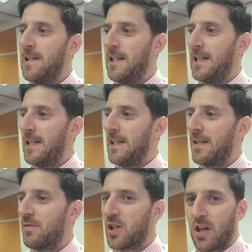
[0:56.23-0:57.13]

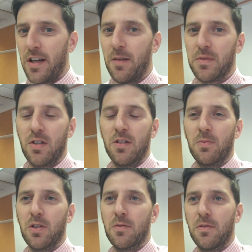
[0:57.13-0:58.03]
Sign up as soon as
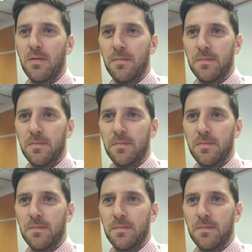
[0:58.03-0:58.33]
possible.